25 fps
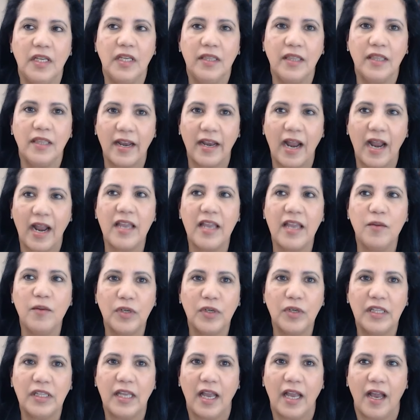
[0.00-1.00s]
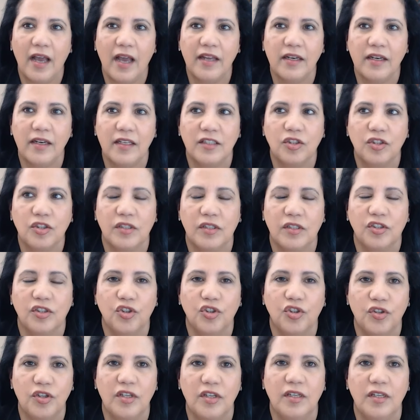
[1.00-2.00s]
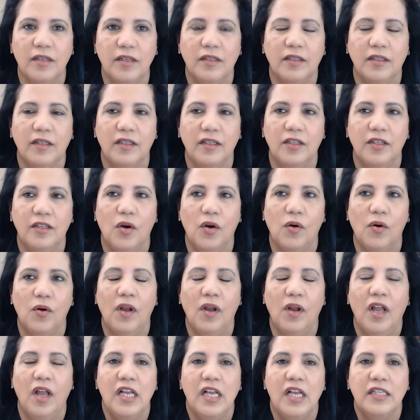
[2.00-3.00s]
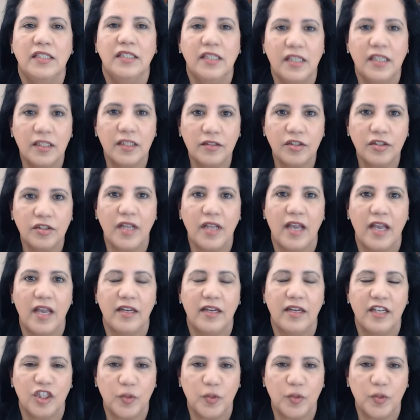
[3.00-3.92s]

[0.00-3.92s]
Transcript: that I had really had a, a certain, you know, skill set and